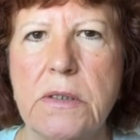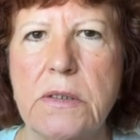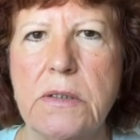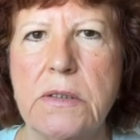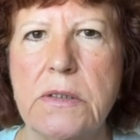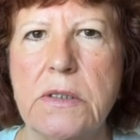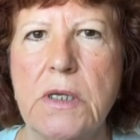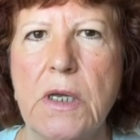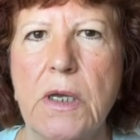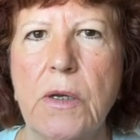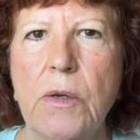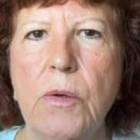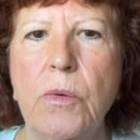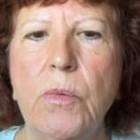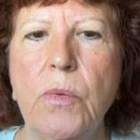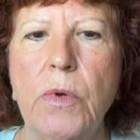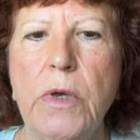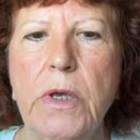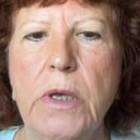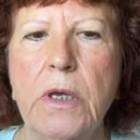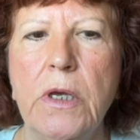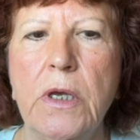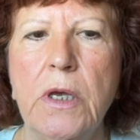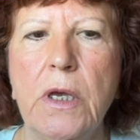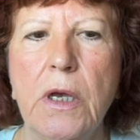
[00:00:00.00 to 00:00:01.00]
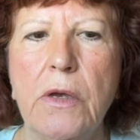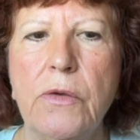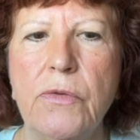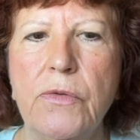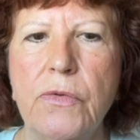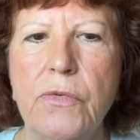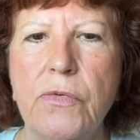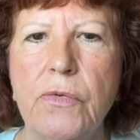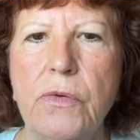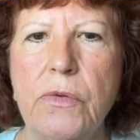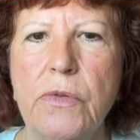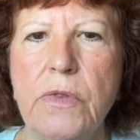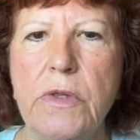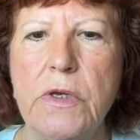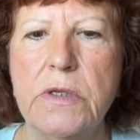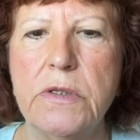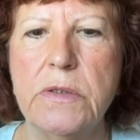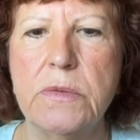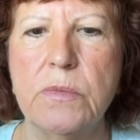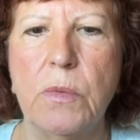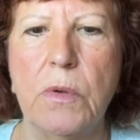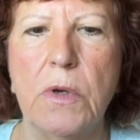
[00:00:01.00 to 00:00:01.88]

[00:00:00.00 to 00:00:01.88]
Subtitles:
So we can go through this